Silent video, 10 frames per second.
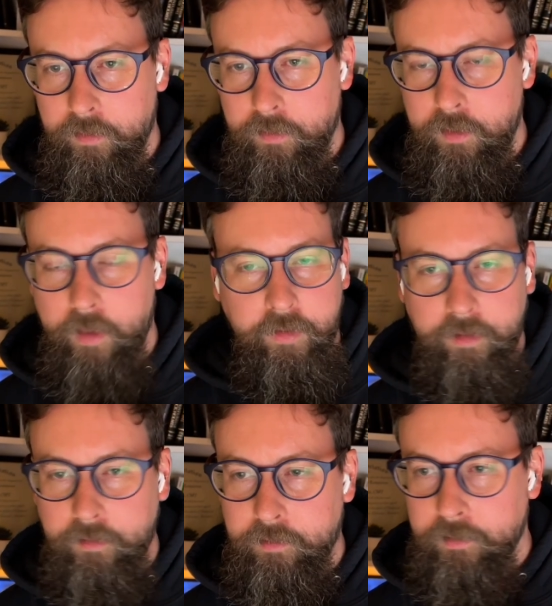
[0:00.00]

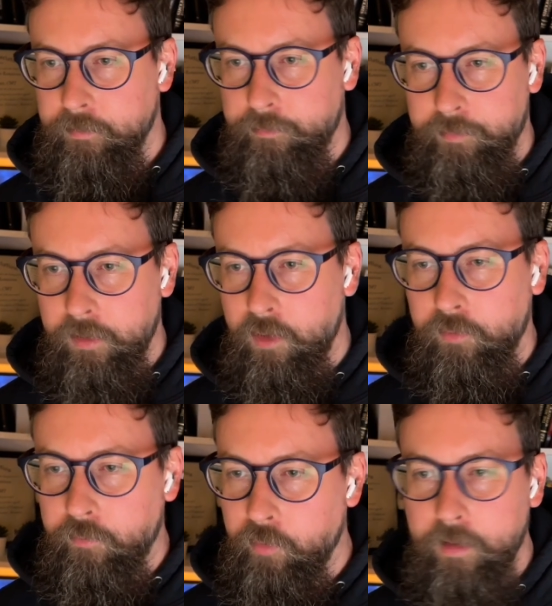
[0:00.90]
nothing to, you know,
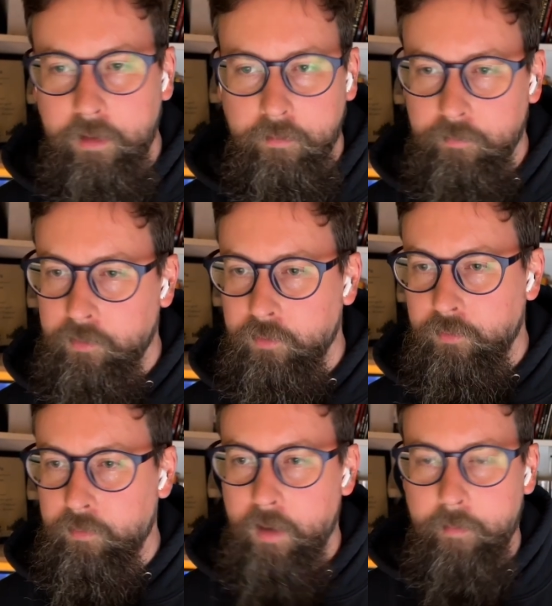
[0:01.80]
it's free.
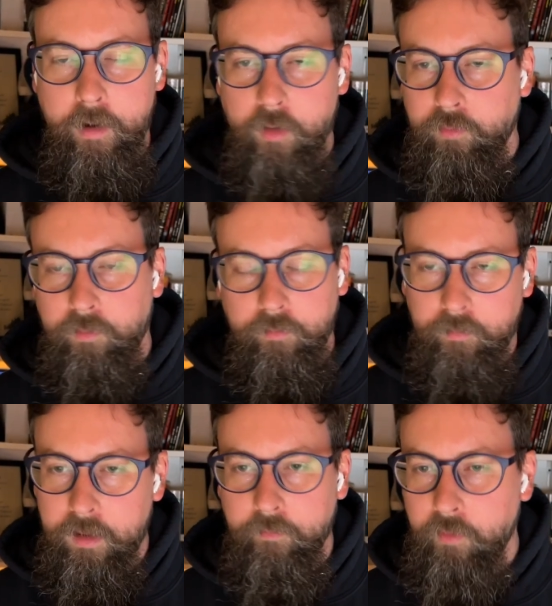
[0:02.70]
There's, I, mean, I don't
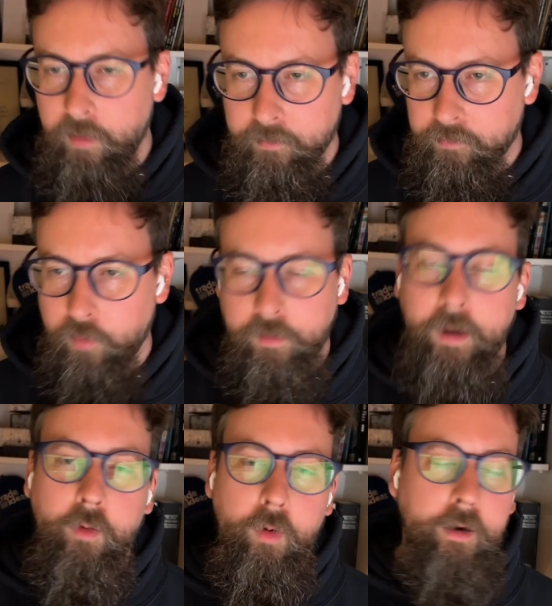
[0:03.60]
give the lists out to
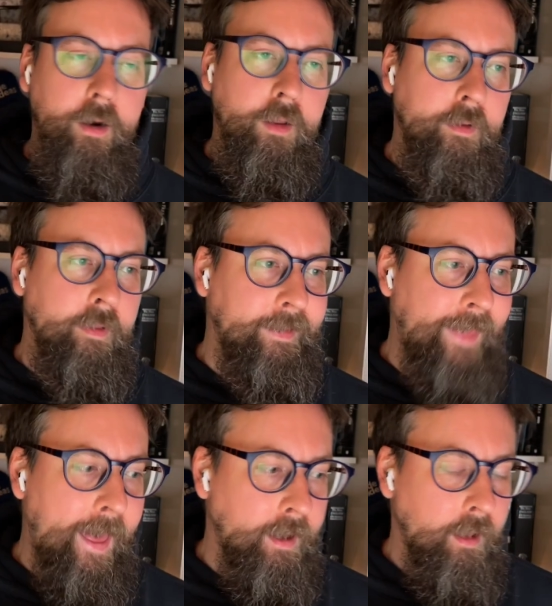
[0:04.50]
anyone or anything like
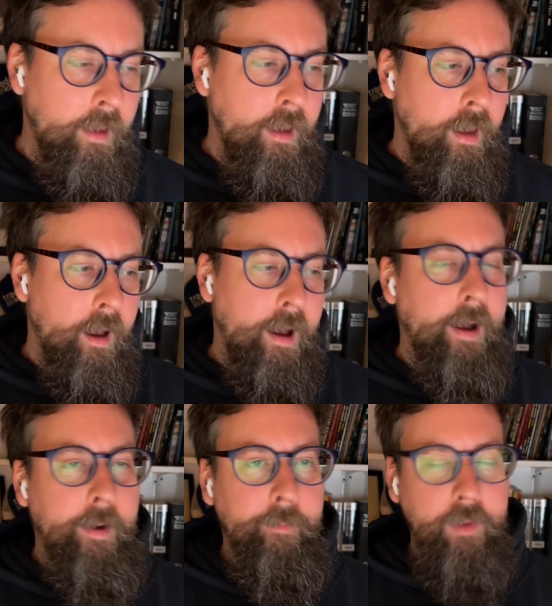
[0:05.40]
that.
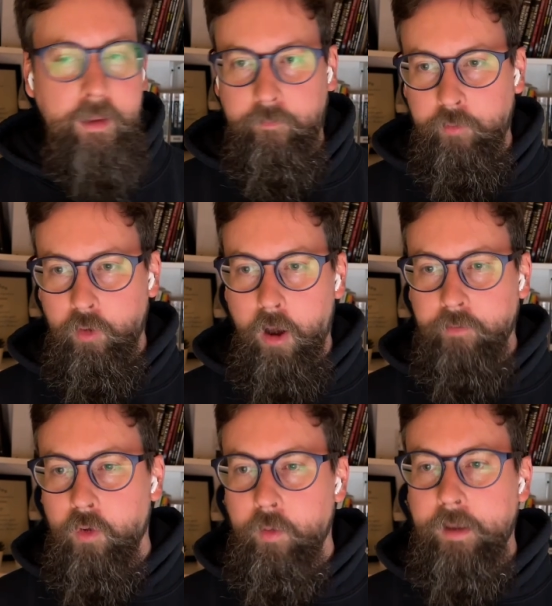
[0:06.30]
Um, if you're
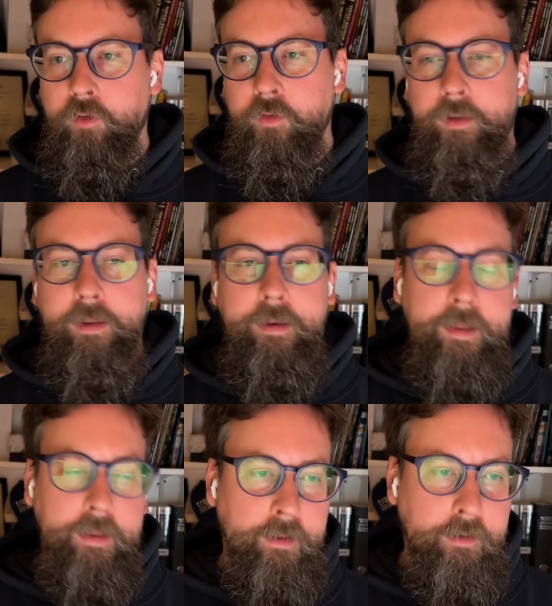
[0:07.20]
also interested
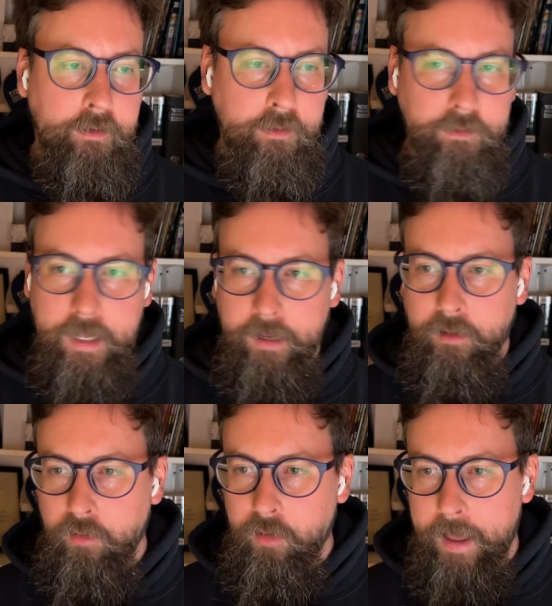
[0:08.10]
in taking a
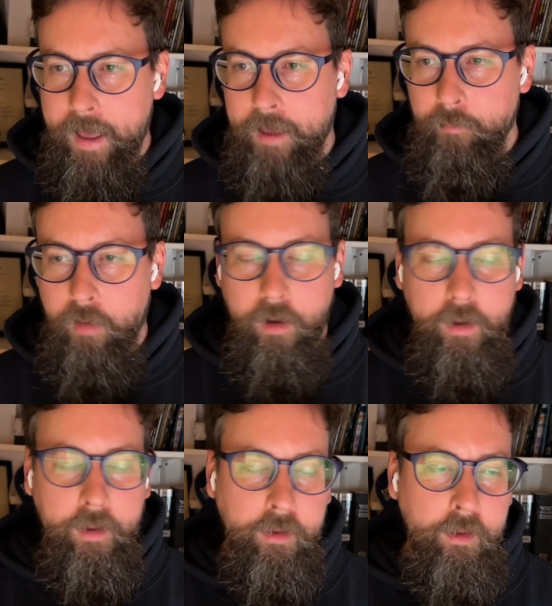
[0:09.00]
look at
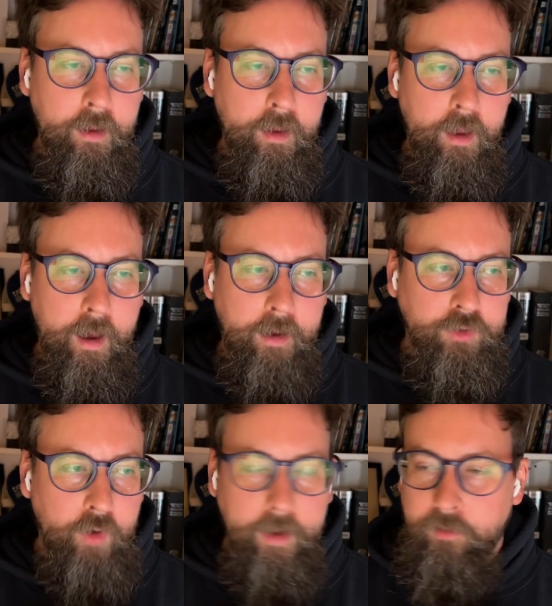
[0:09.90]
my uh,
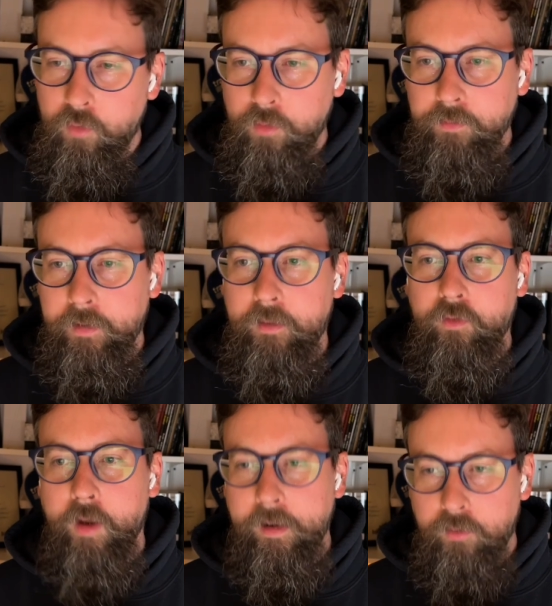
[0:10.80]
trading tools, any of the
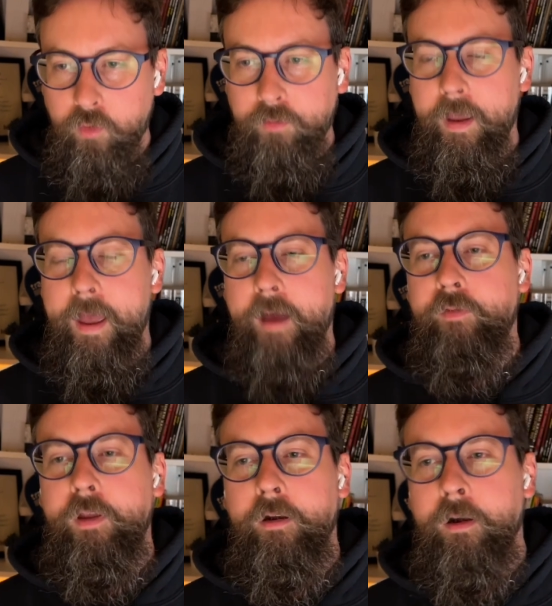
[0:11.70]
trading tools I have
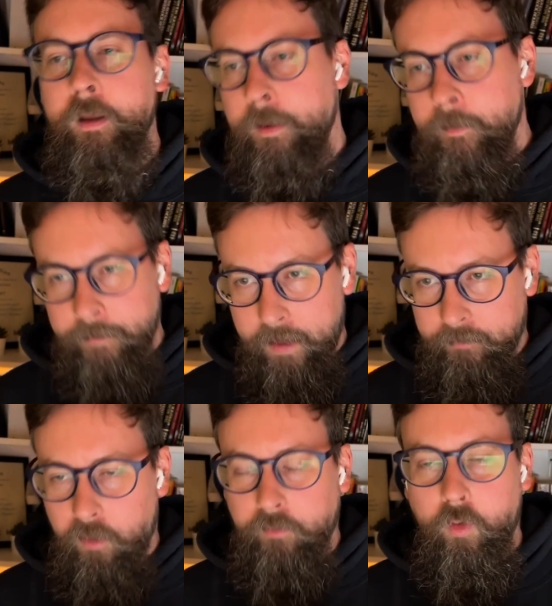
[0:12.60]
here, that's
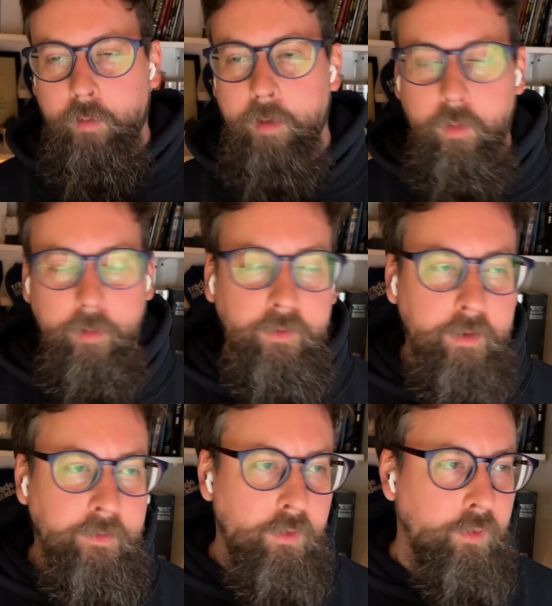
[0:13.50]
also on my
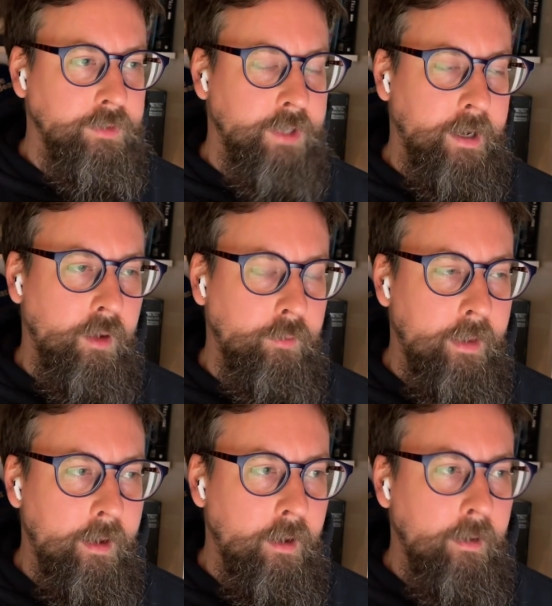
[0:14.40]
website that you can check out
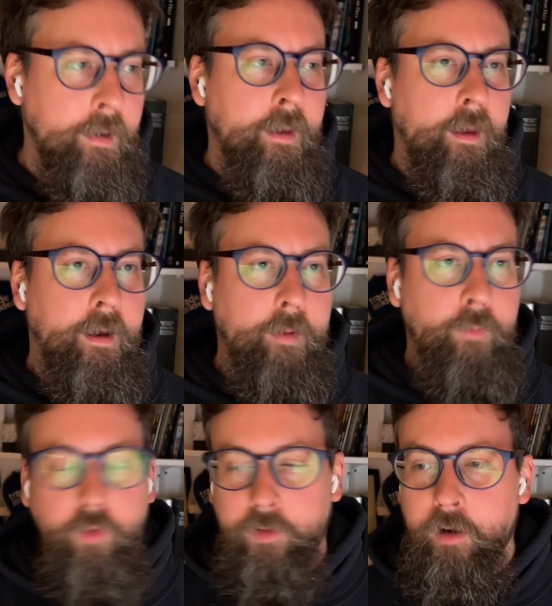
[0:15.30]
there. Um,
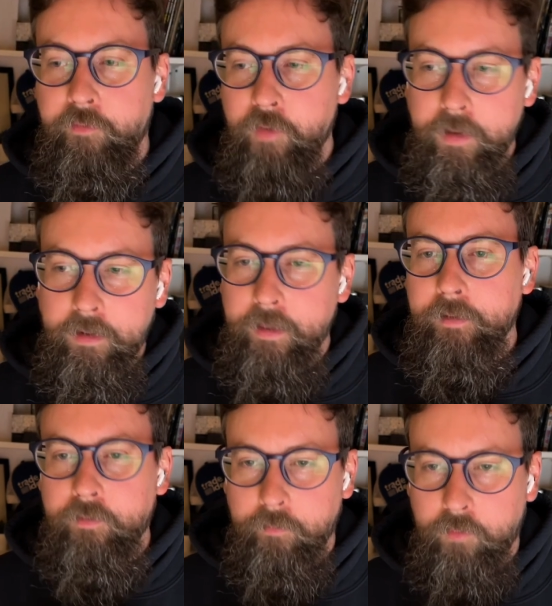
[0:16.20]
those are affiliate
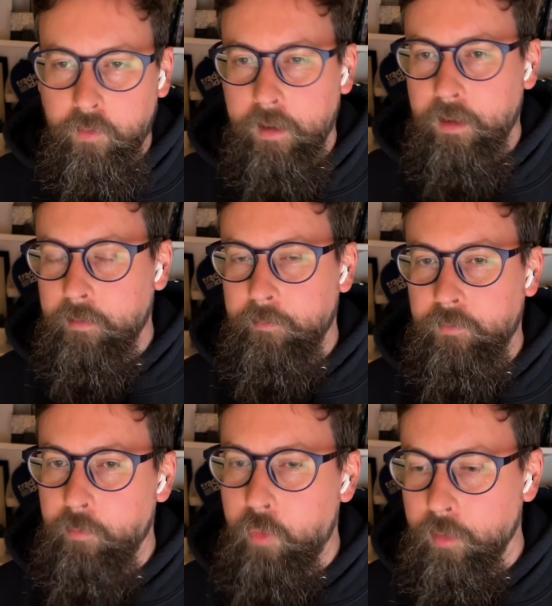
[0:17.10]
links, so they
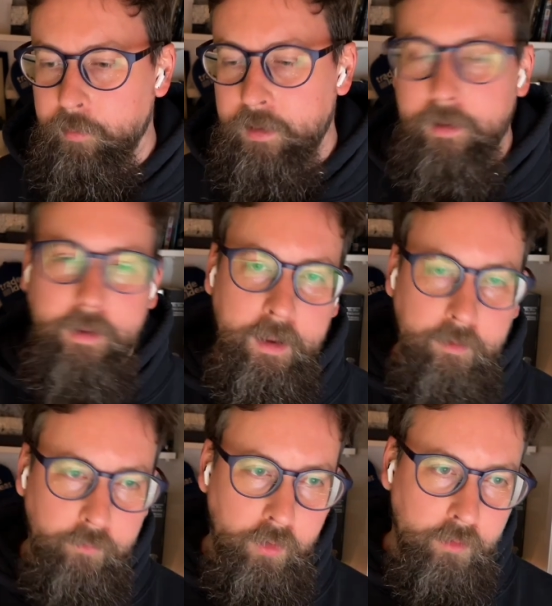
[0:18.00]
support me. Again,
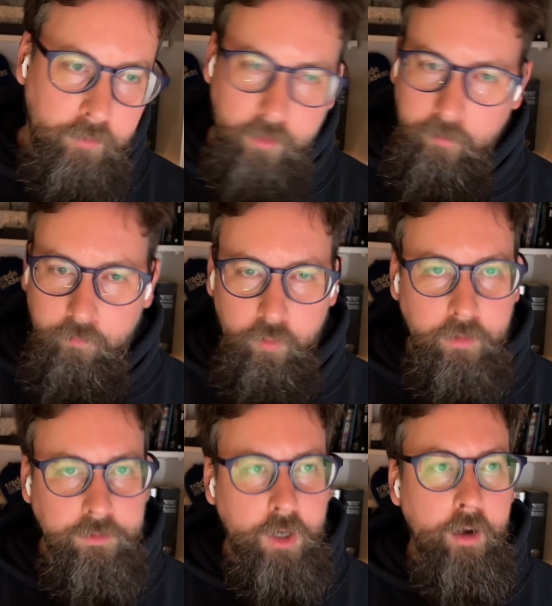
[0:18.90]
if you're looking for
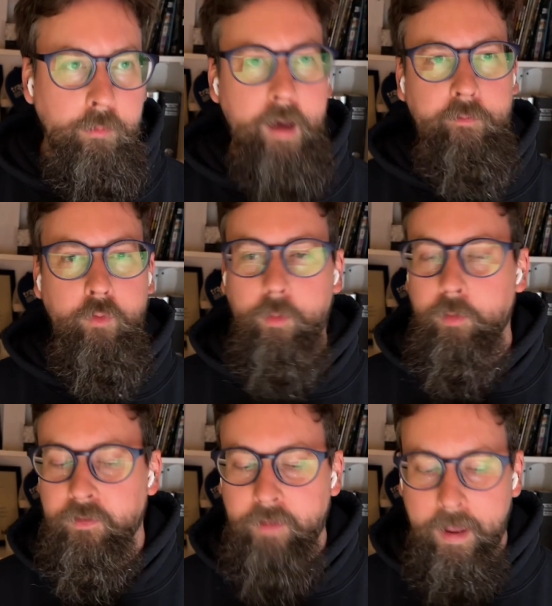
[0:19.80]
a charting platform
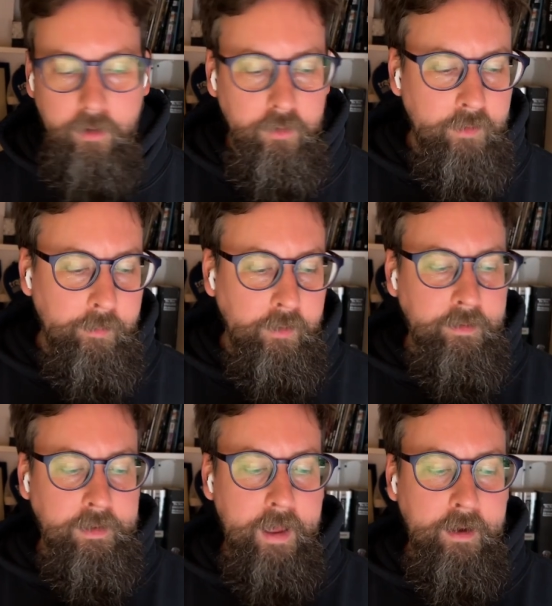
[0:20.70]
or a scanner or something
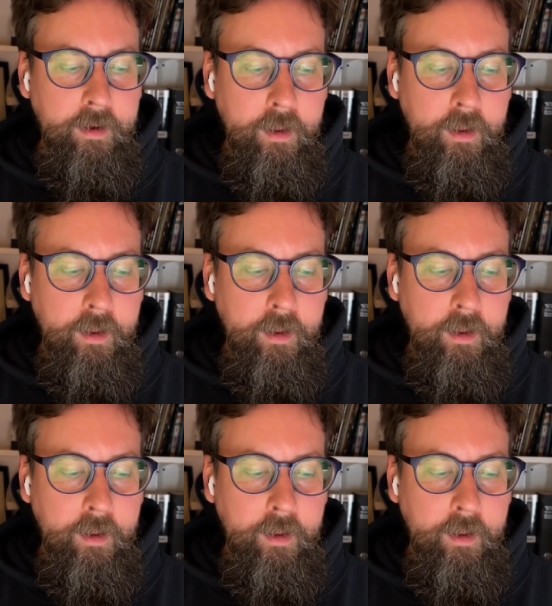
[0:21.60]
like that,